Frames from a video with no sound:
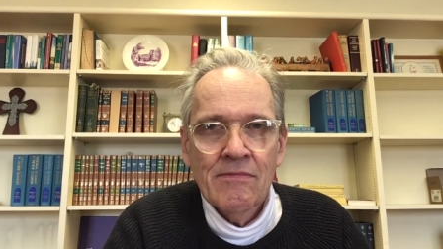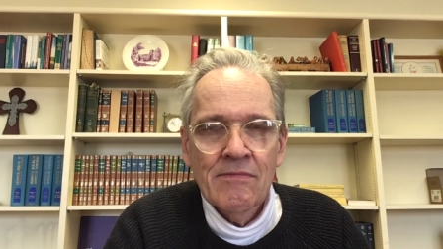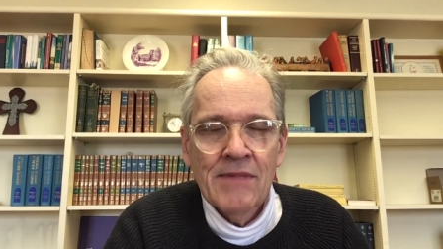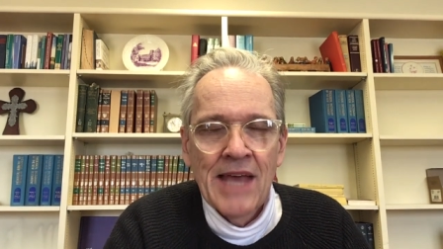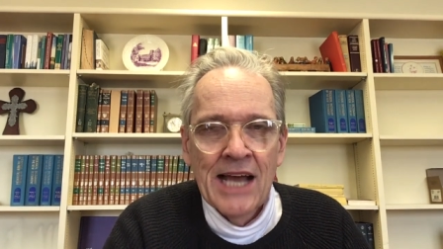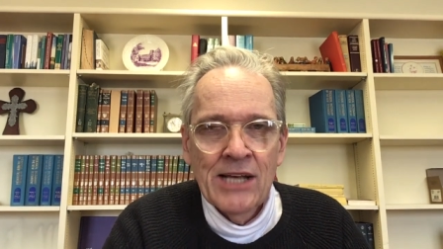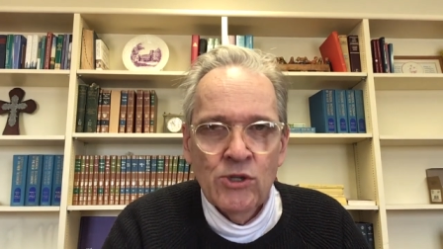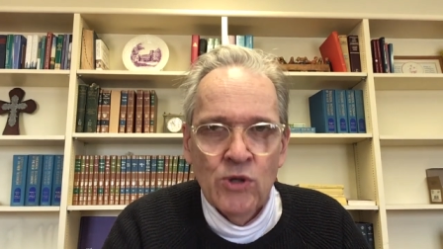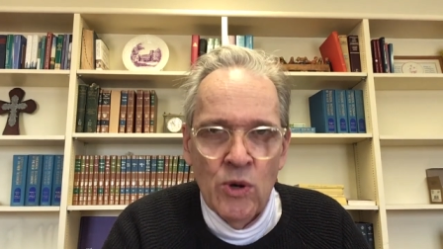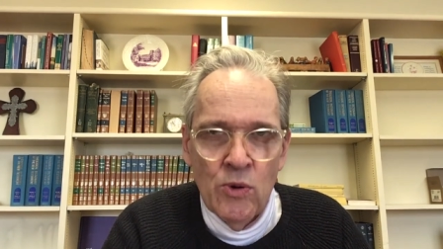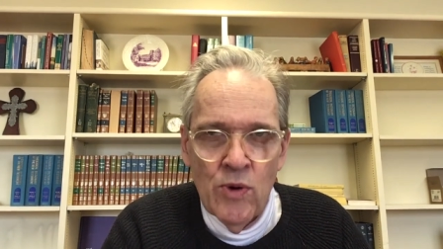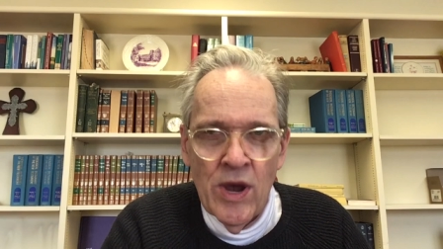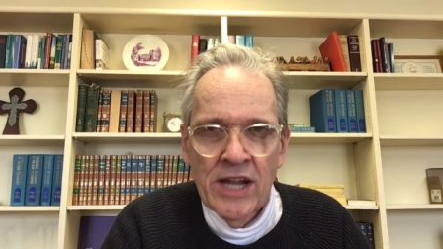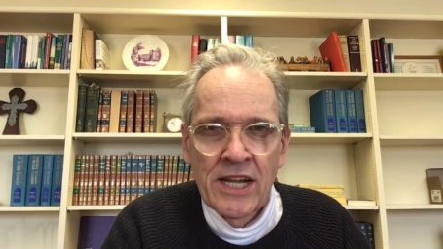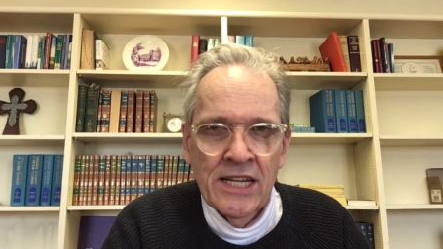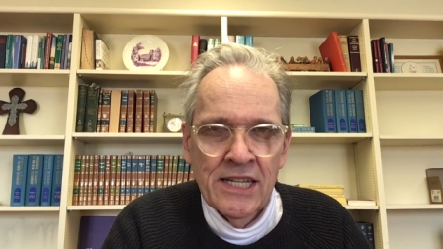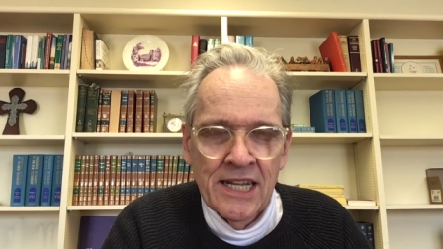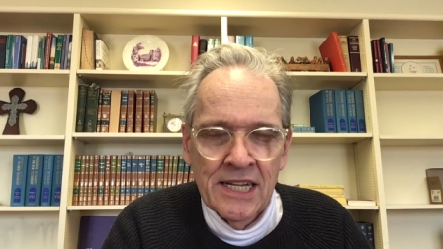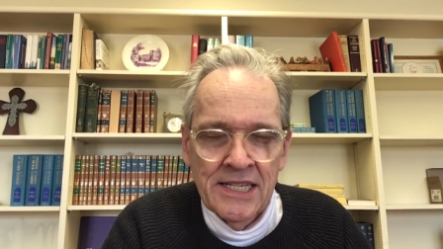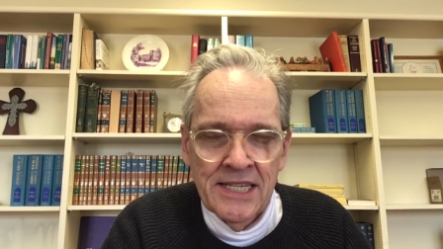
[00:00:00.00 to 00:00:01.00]
As we
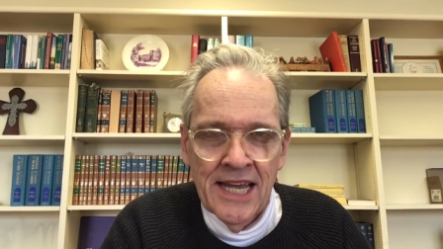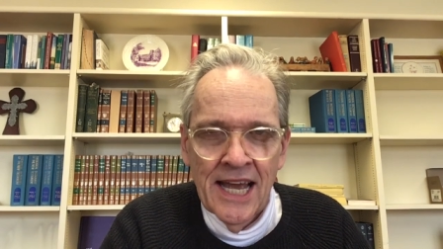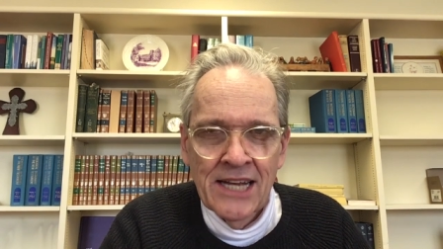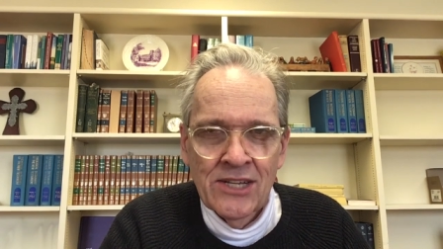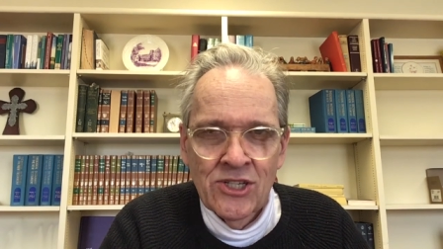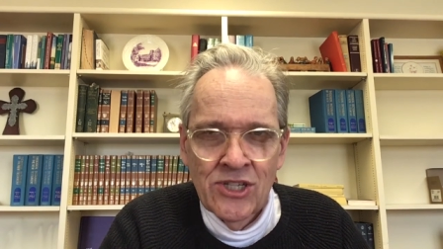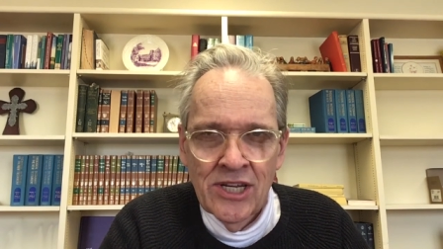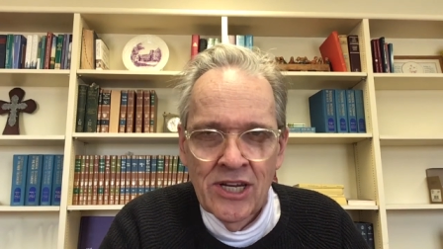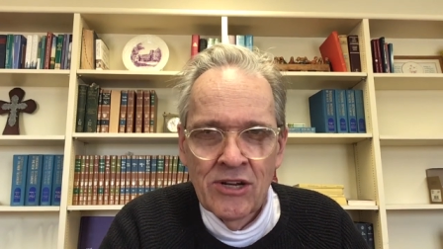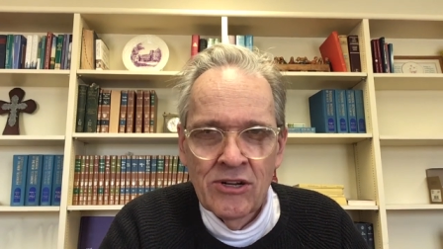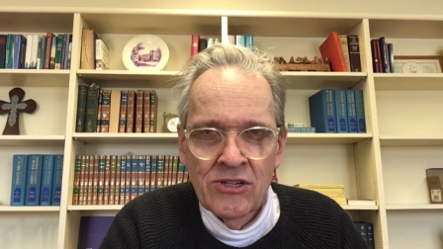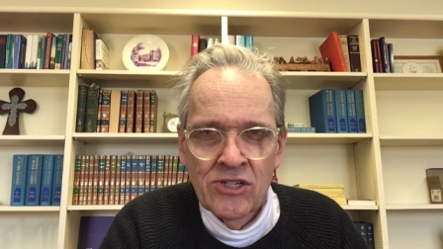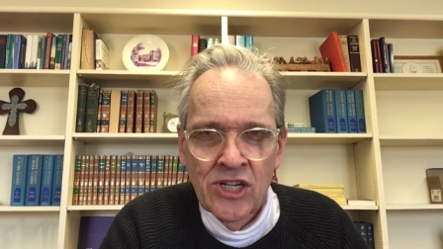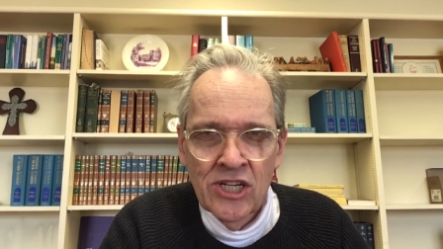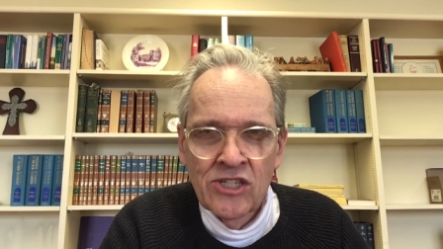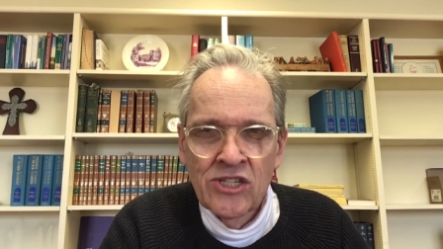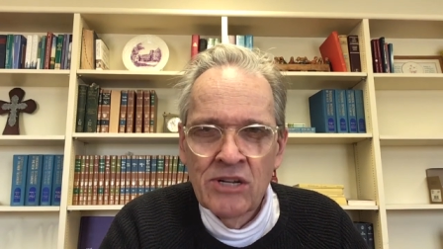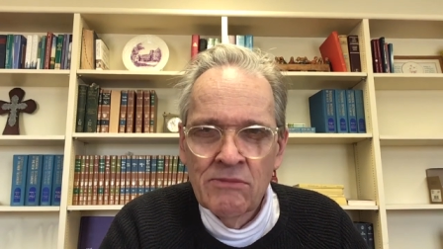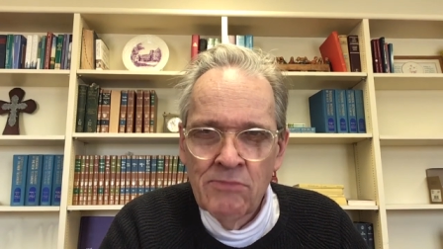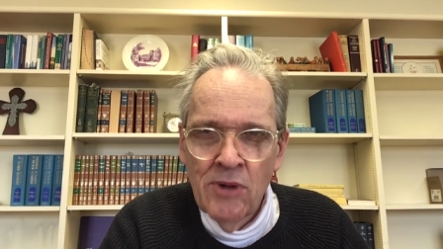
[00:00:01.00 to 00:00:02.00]
read in the text here
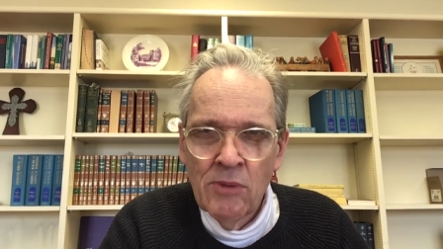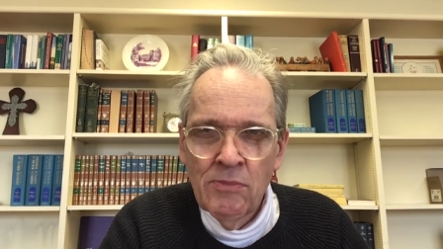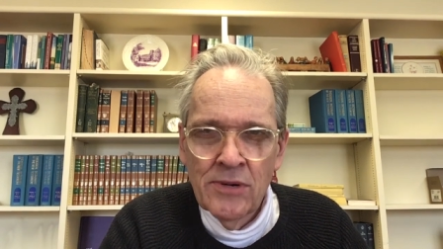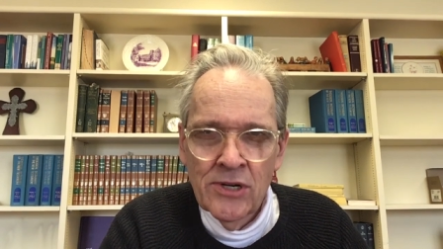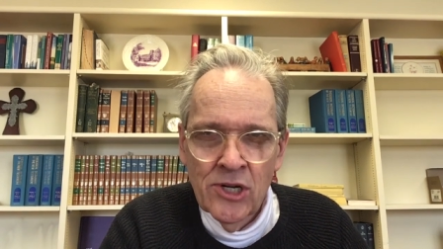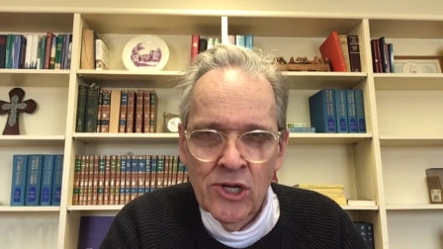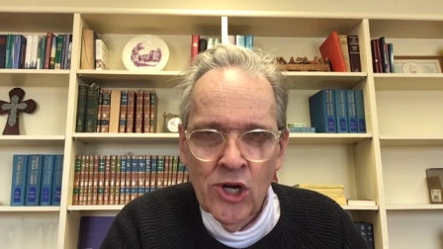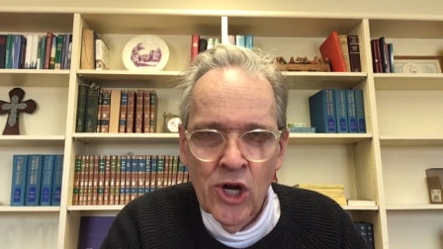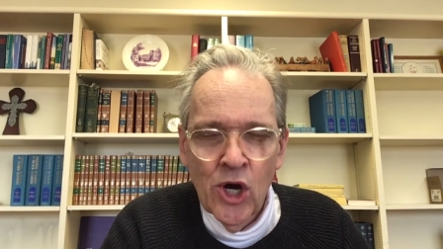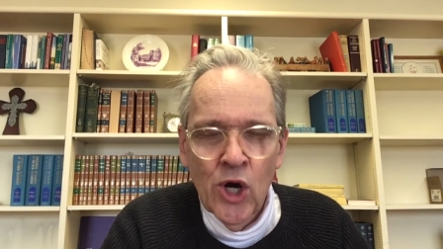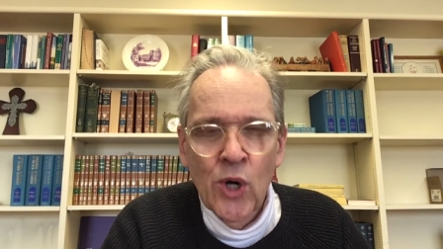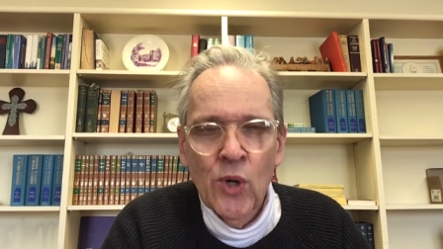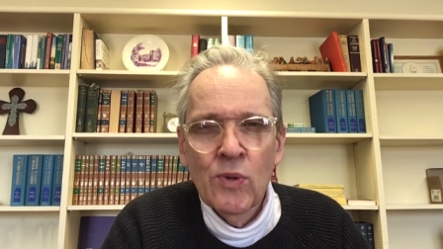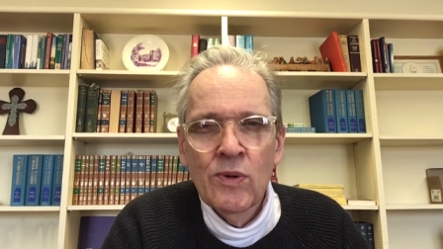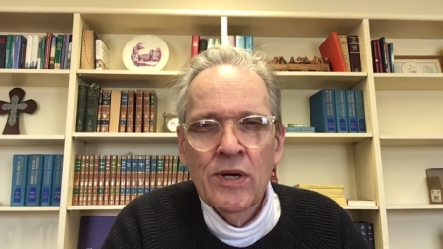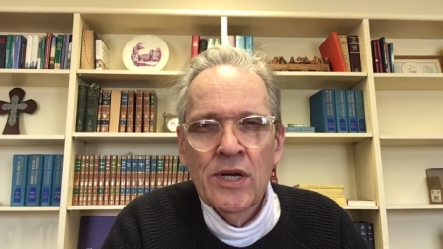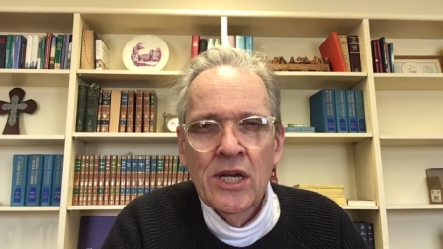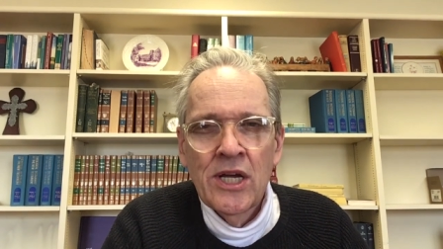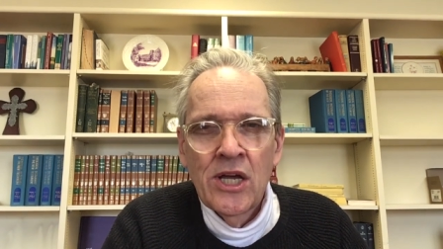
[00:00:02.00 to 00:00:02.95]
just a moment ago,